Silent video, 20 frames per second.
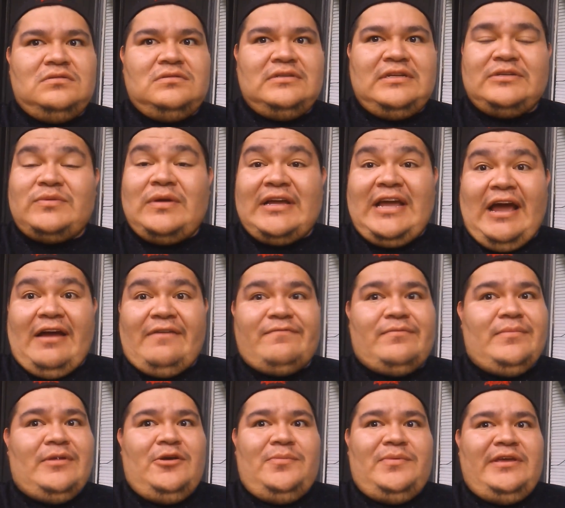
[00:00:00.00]
That's what I got
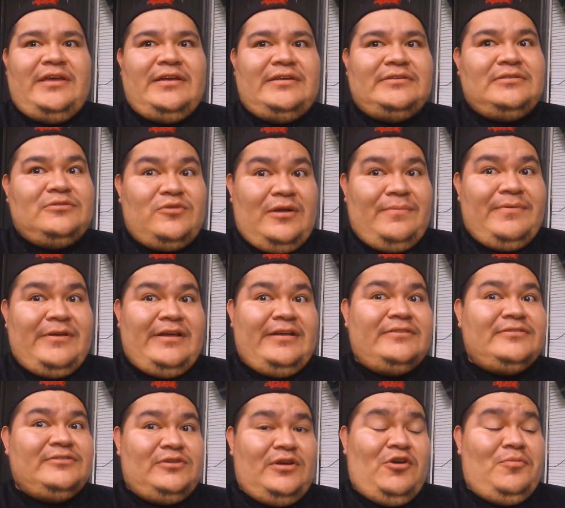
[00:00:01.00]
from LBS, Trey
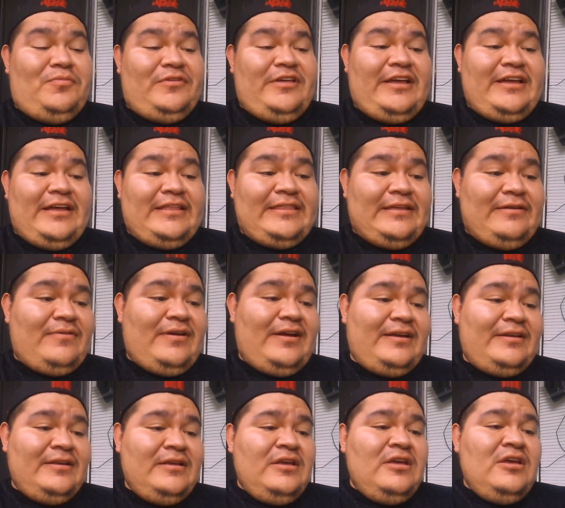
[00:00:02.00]
Pounds, so hopefully I got that
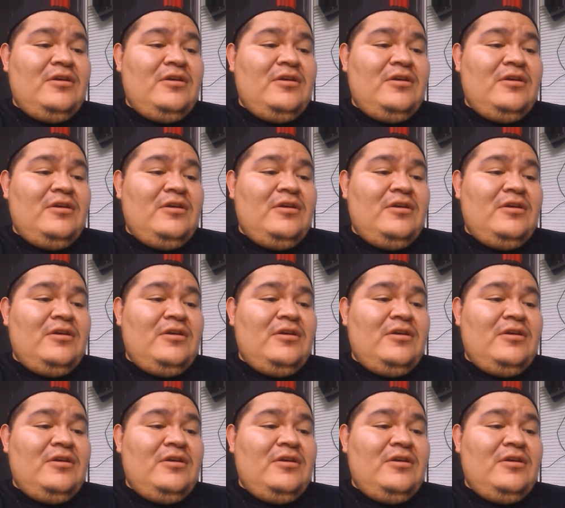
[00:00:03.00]
right.